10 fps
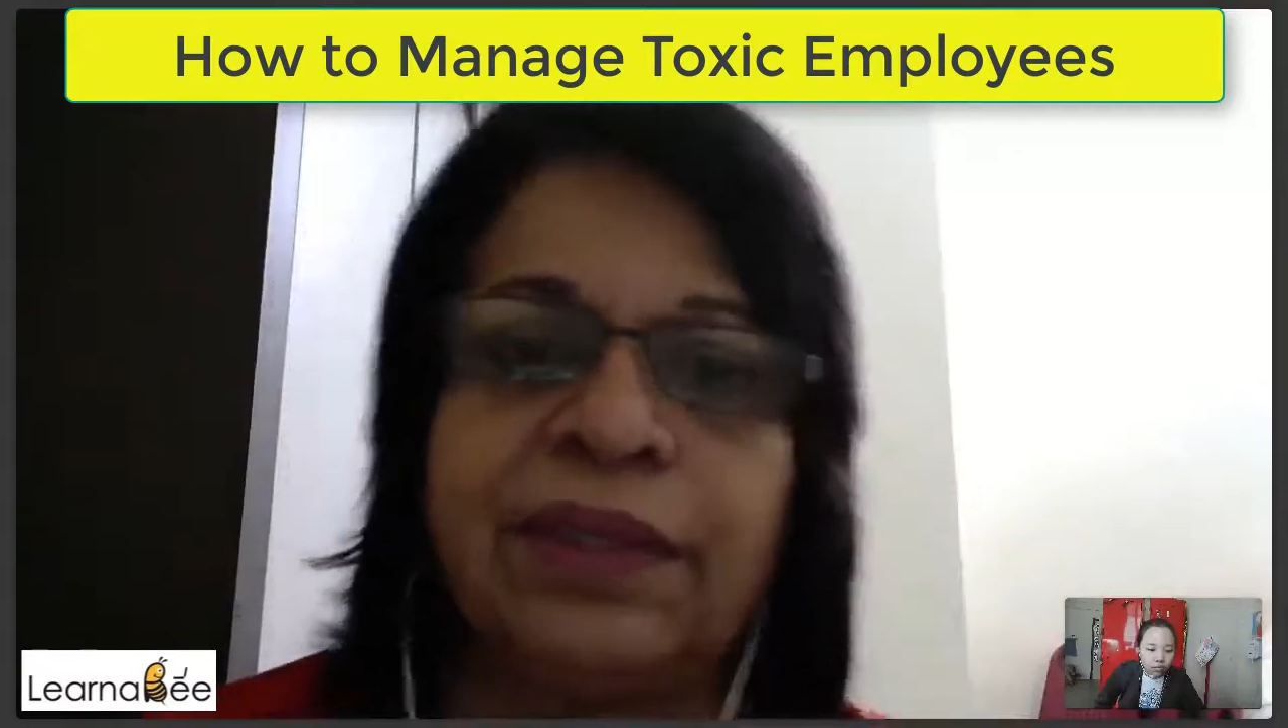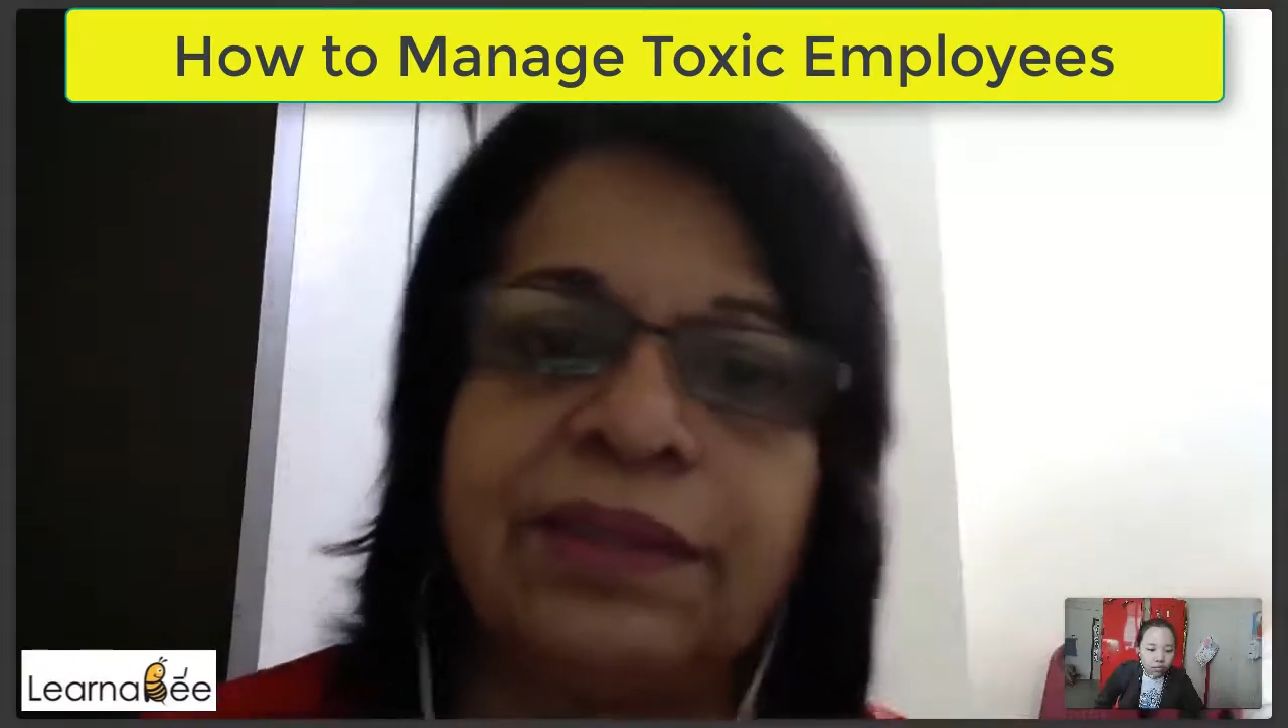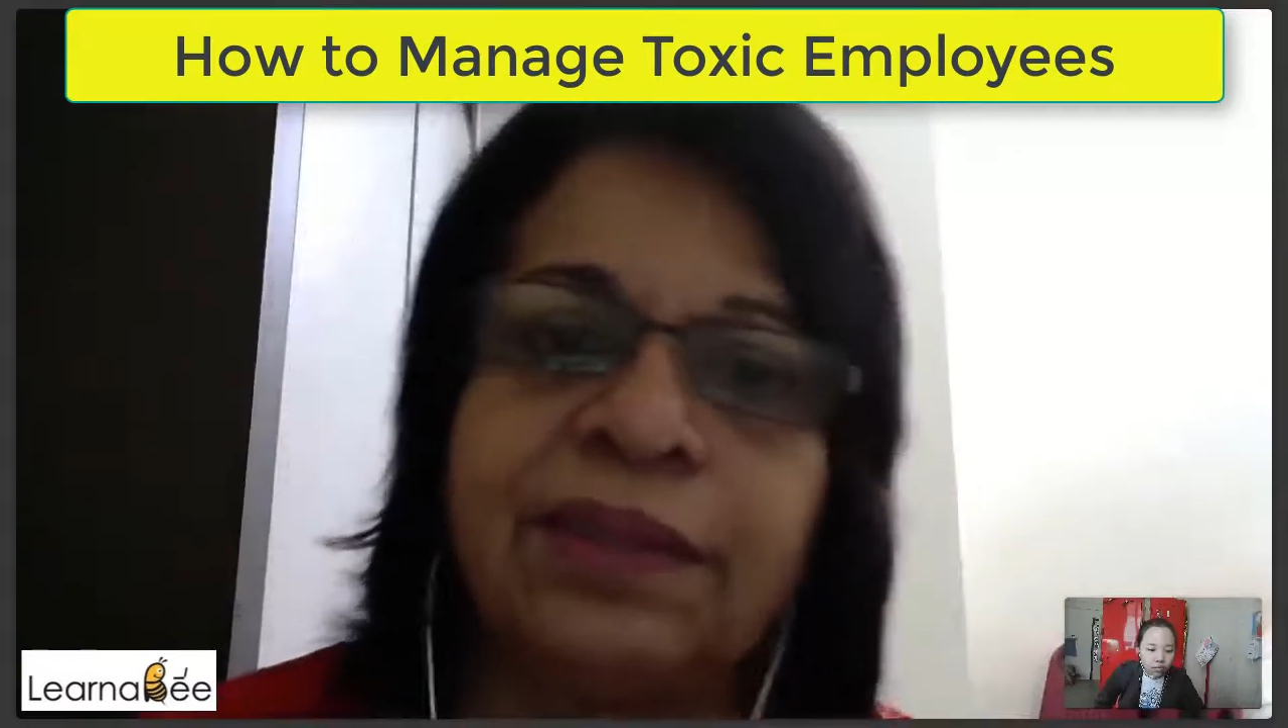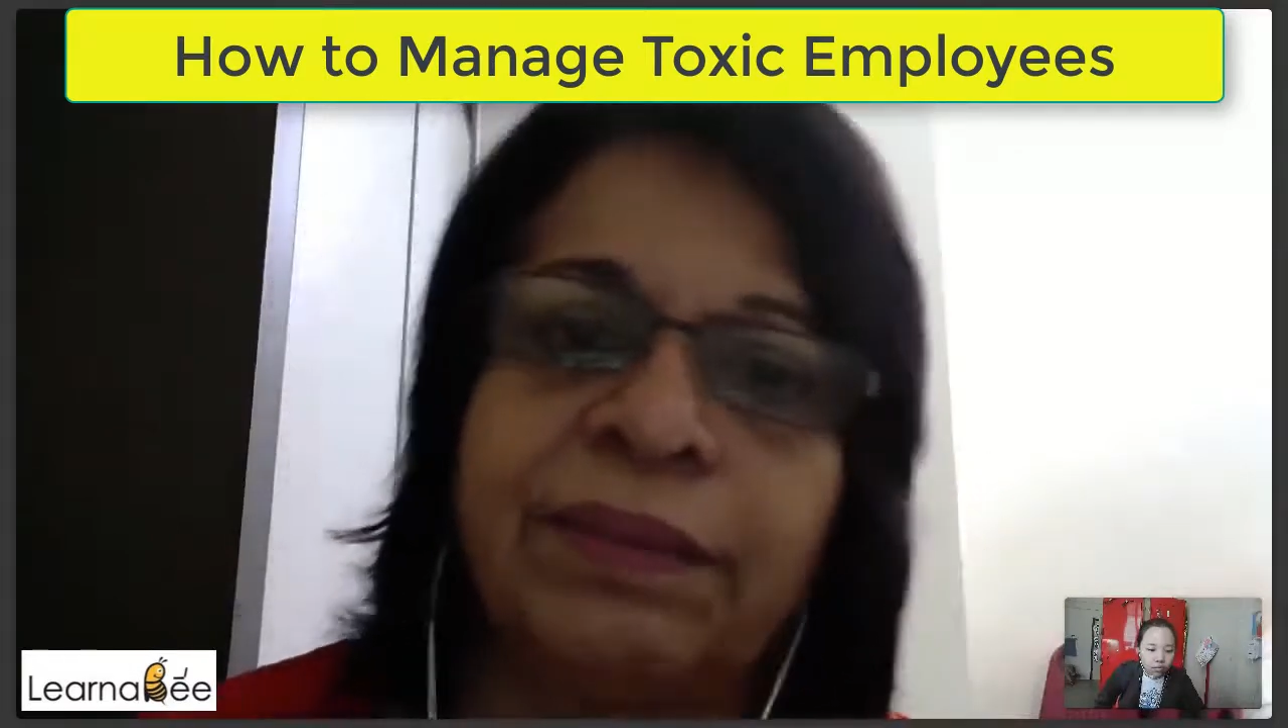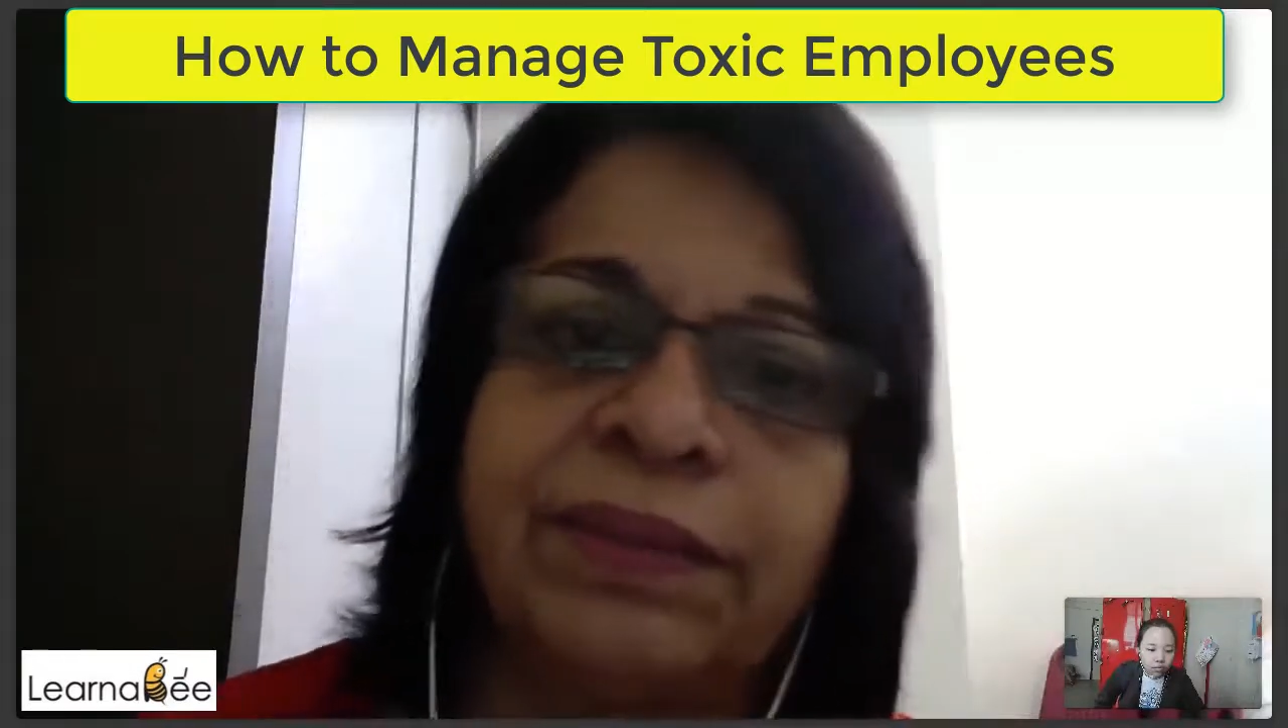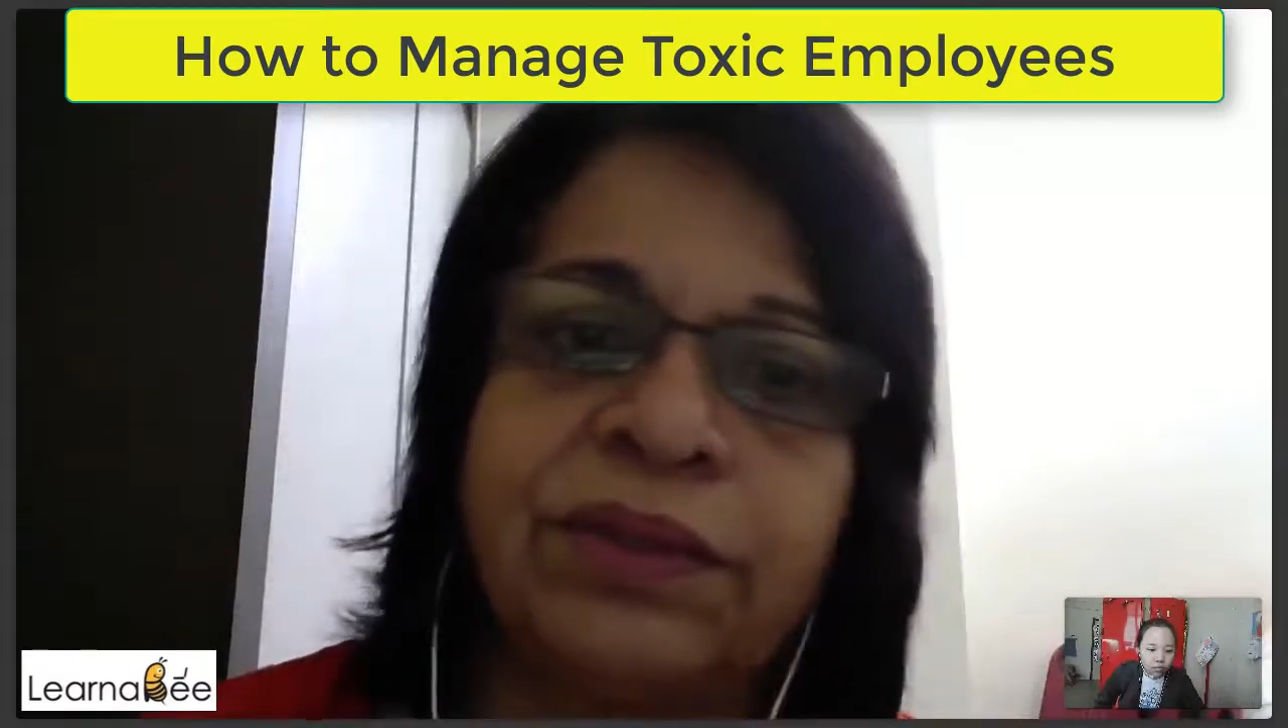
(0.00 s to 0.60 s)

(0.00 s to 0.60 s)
is able